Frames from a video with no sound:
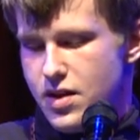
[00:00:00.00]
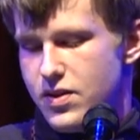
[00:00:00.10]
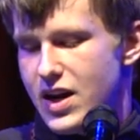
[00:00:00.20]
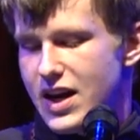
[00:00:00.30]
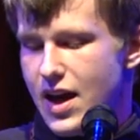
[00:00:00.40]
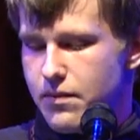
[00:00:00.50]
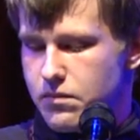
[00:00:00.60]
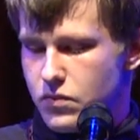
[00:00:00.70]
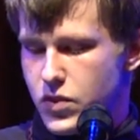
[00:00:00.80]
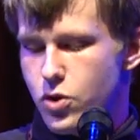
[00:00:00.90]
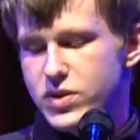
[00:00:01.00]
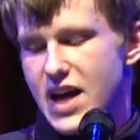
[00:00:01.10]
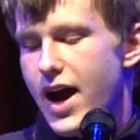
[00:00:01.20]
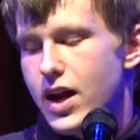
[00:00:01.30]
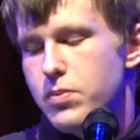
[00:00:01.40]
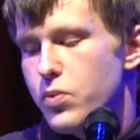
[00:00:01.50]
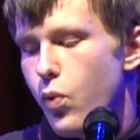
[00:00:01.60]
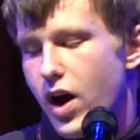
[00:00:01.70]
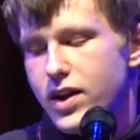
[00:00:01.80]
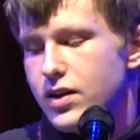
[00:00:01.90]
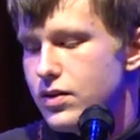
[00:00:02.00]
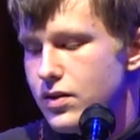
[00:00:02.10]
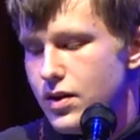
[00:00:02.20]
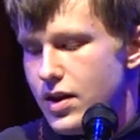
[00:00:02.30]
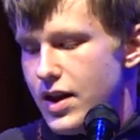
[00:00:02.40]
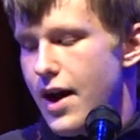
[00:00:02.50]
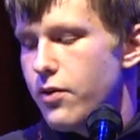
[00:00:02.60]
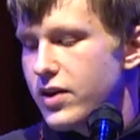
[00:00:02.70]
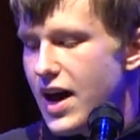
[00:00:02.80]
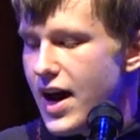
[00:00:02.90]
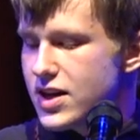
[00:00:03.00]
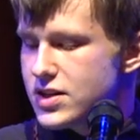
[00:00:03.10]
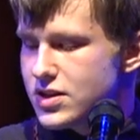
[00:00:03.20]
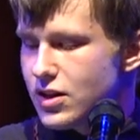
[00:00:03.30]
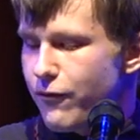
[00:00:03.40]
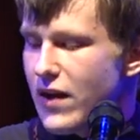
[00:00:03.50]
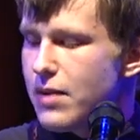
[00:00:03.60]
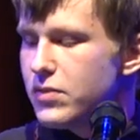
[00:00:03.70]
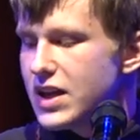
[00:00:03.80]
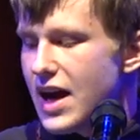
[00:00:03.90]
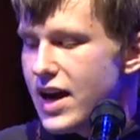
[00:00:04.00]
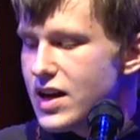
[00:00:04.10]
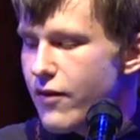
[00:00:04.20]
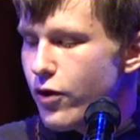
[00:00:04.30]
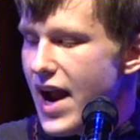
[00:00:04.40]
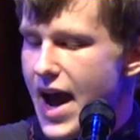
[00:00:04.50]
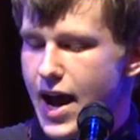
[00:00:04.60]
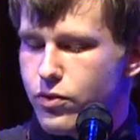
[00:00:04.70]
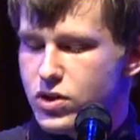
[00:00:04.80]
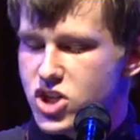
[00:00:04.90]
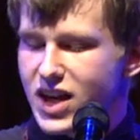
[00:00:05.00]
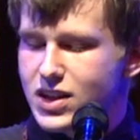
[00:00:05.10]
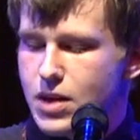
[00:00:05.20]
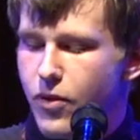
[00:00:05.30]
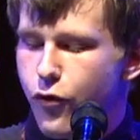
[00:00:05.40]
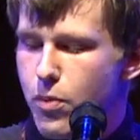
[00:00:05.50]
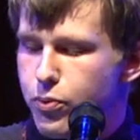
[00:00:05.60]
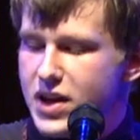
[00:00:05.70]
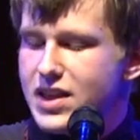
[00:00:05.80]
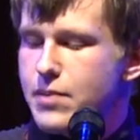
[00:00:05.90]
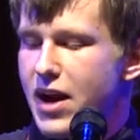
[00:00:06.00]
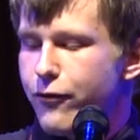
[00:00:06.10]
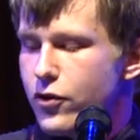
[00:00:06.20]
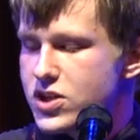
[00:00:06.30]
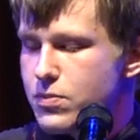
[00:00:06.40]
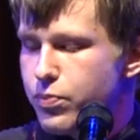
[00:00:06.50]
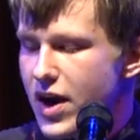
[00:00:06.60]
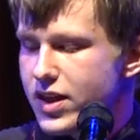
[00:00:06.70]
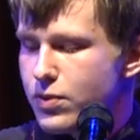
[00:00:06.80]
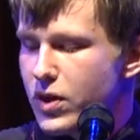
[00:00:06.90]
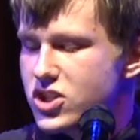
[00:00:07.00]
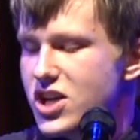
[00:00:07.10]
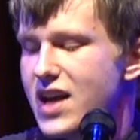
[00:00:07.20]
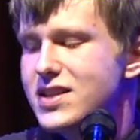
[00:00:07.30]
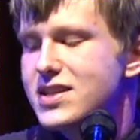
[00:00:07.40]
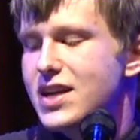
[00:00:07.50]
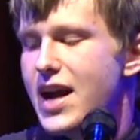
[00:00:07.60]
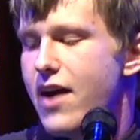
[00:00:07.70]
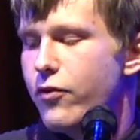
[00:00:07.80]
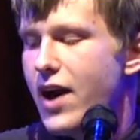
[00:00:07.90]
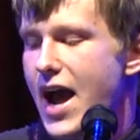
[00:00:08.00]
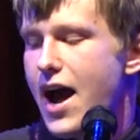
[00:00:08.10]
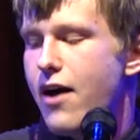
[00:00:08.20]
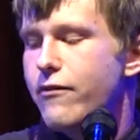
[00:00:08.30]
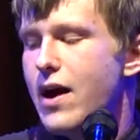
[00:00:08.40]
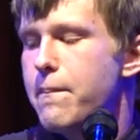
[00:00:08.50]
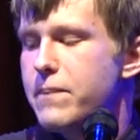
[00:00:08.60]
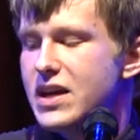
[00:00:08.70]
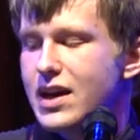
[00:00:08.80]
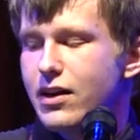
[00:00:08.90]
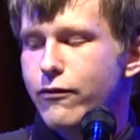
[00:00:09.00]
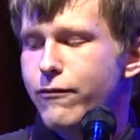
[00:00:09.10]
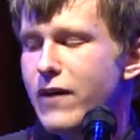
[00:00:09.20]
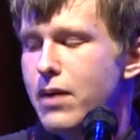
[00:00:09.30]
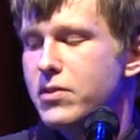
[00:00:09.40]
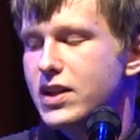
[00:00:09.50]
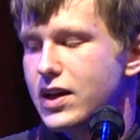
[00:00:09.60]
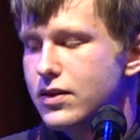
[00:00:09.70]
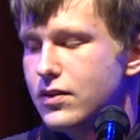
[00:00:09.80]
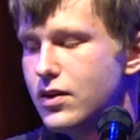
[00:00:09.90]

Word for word: Then again, who was I to be wanted? An outcast to the family I never had, rejected before breathing my first breath. What chance did I ever have at being a family?